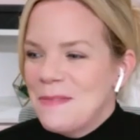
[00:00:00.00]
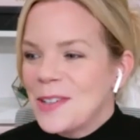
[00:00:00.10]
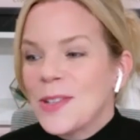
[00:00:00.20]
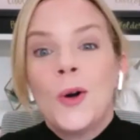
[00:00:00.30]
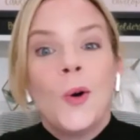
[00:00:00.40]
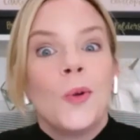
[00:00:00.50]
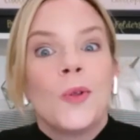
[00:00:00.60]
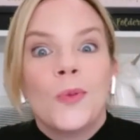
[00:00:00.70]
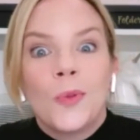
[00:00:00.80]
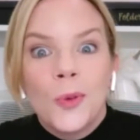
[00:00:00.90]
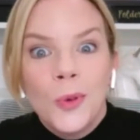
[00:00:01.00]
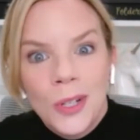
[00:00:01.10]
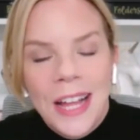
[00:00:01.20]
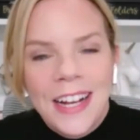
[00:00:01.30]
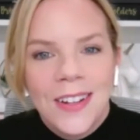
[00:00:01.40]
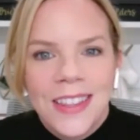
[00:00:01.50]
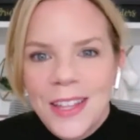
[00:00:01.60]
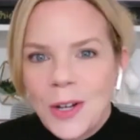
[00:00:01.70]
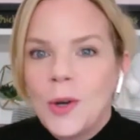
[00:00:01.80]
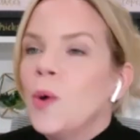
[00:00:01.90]
There's a golden rule. I call it
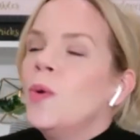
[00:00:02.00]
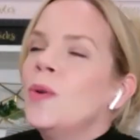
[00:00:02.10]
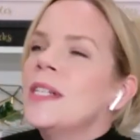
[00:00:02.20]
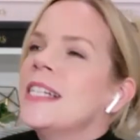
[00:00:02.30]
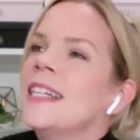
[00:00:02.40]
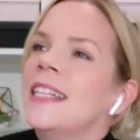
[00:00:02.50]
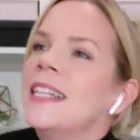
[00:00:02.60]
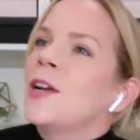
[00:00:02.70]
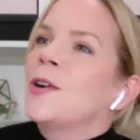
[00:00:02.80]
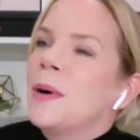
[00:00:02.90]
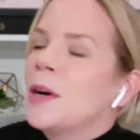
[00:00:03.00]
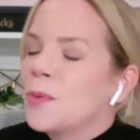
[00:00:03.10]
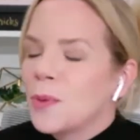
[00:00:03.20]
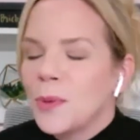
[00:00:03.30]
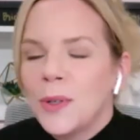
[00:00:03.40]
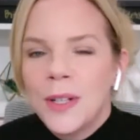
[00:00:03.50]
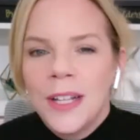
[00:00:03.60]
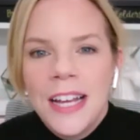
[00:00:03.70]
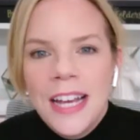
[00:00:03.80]
the golden clutterbug rule.